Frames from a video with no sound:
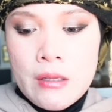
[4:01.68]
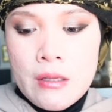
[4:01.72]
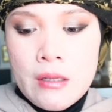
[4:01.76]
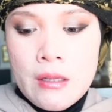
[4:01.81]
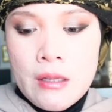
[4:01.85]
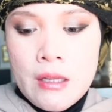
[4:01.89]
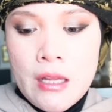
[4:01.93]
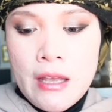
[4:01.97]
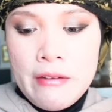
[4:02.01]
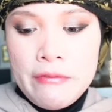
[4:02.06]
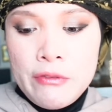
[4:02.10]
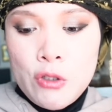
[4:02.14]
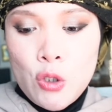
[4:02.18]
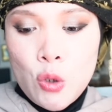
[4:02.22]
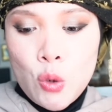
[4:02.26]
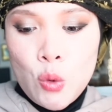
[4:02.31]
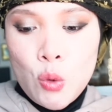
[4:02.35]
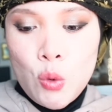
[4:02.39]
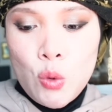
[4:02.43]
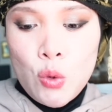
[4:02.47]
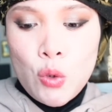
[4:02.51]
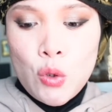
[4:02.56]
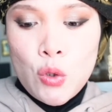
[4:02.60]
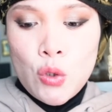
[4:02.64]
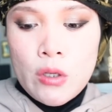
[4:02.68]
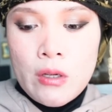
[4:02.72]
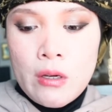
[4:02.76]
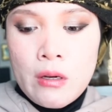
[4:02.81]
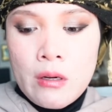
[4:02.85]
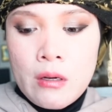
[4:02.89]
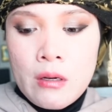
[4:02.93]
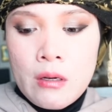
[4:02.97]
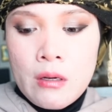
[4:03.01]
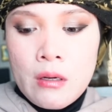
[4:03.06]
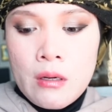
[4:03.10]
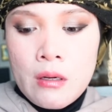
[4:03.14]
leaf juice,
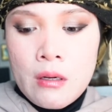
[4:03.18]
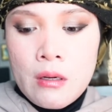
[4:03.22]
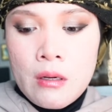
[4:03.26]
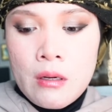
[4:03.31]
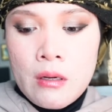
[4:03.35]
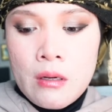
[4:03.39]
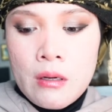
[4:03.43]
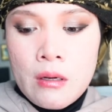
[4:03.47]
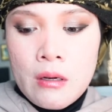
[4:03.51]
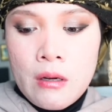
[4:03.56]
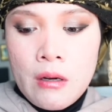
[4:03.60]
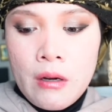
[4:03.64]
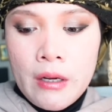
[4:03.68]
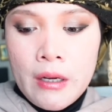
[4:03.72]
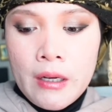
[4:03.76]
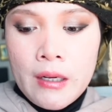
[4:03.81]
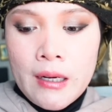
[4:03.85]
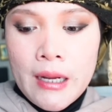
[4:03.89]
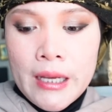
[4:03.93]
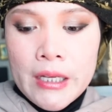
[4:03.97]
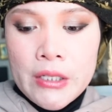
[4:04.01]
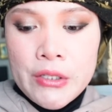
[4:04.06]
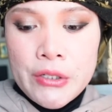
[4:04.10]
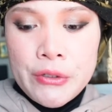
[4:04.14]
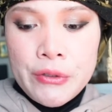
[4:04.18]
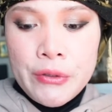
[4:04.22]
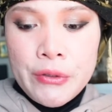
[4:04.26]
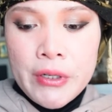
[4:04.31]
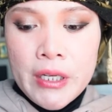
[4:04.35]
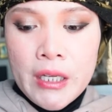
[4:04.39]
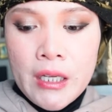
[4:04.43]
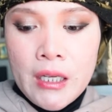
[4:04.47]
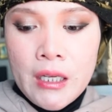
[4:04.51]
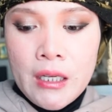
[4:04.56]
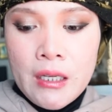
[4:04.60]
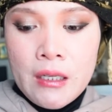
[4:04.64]
alpha
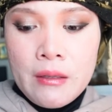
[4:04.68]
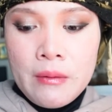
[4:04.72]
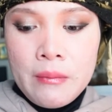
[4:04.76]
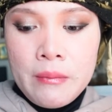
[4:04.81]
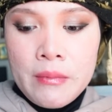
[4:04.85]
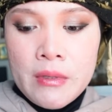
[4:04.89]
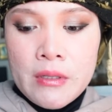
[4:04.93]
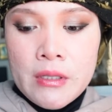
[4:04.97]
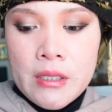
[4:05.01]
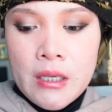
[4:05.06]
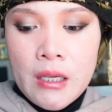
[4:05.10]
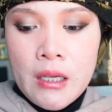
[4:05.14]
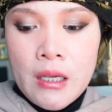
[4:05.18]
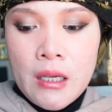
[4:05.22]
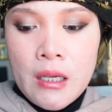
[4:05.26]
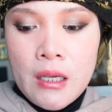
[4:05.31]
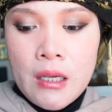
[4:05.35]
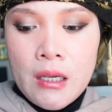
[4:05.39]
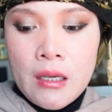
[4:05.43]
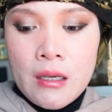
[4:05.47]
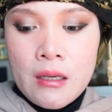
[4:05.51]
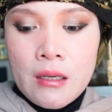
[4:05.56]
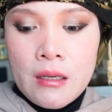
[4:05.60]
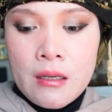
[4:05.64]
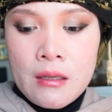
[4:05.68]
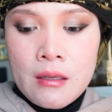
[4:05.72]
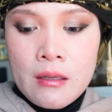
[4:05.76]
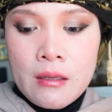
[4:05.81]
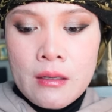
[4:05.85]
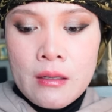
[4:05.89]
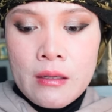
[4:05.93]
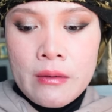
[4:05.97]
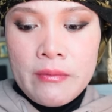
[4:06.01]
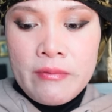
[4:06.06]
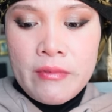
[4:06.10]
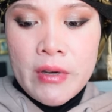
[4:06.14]
glycerin, zinc,
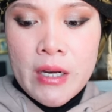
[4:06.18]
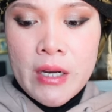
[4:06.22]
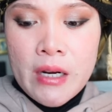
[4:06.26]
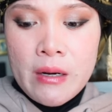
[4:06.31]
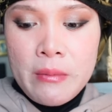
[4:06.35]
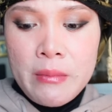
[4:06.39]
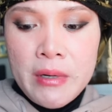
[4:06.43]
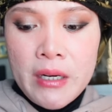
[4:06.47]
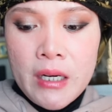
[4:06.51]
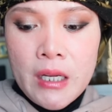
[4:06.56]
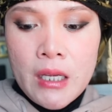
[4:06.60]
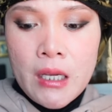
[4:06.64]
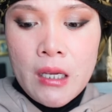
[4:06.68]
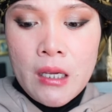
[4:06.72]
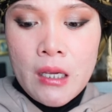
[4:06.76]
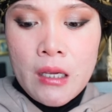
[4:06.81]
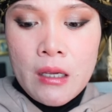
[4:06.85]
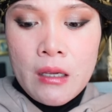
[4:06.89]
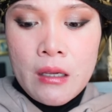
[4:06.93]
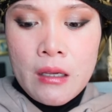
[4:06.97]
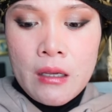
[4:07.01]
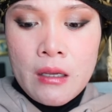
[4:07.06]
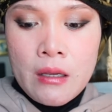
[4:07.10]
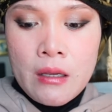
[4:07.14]
vitamin E,